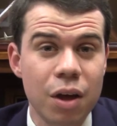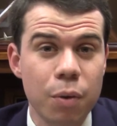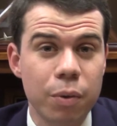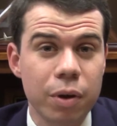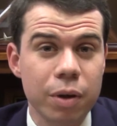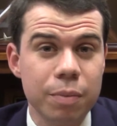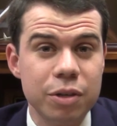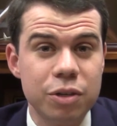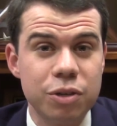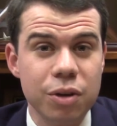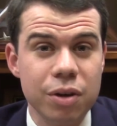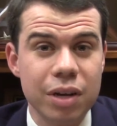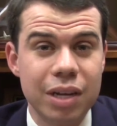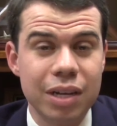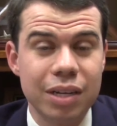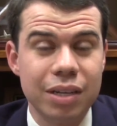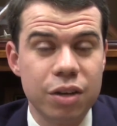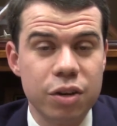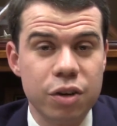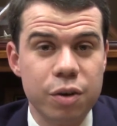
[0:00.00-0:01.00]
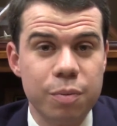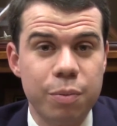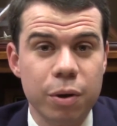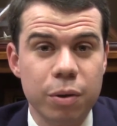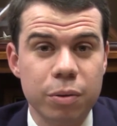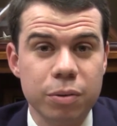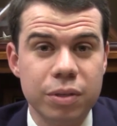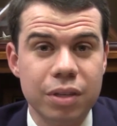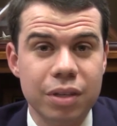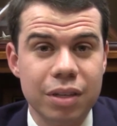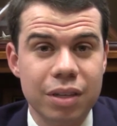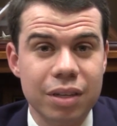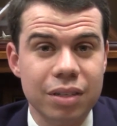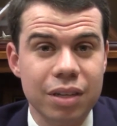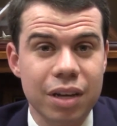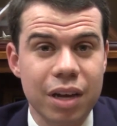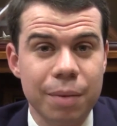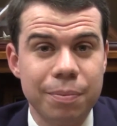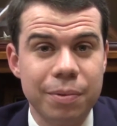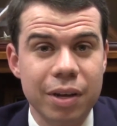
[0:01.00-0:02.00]
We'll be sure to continue to post these
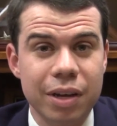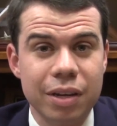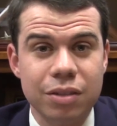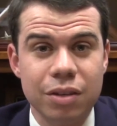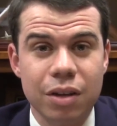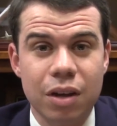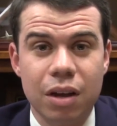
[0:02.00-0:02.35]
updates